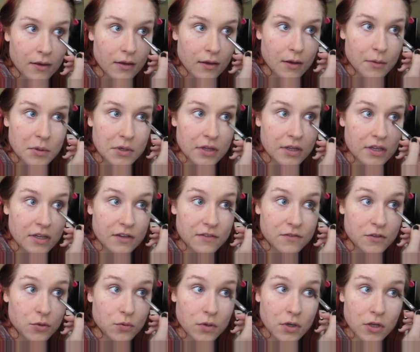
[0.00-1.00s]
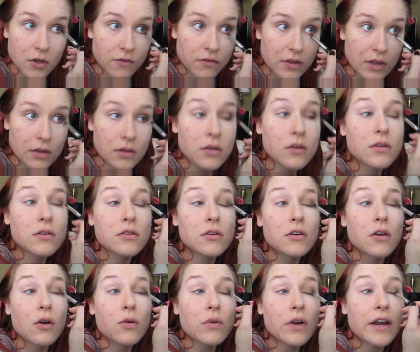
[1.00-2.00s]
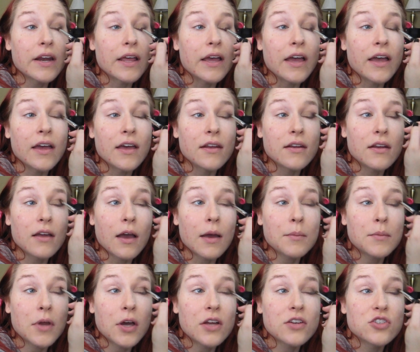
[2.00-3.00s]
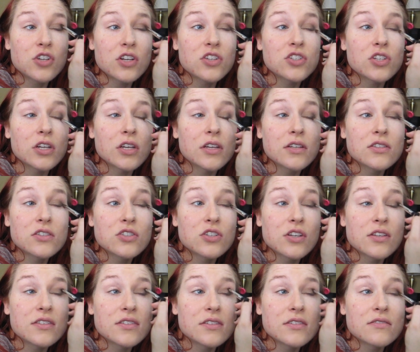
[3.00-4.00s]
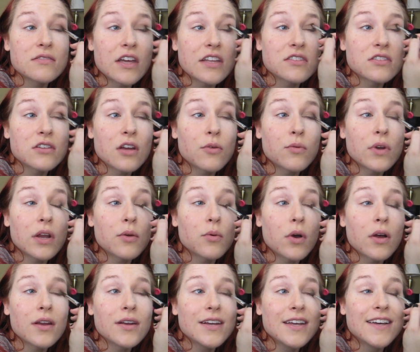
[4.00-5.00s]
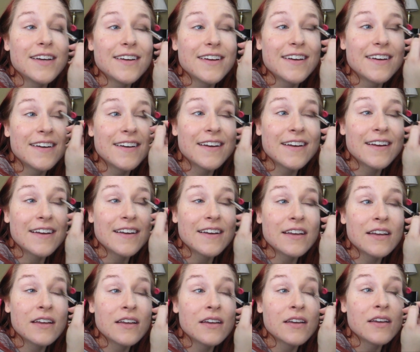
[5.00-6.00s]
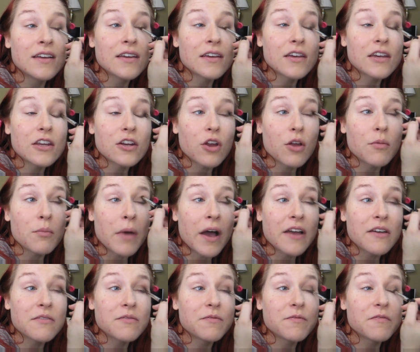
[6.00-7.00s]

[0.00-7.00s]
I mean, if you want to go for that look, go right ahead. I'm not judging. It's just, that's not what I want. And on my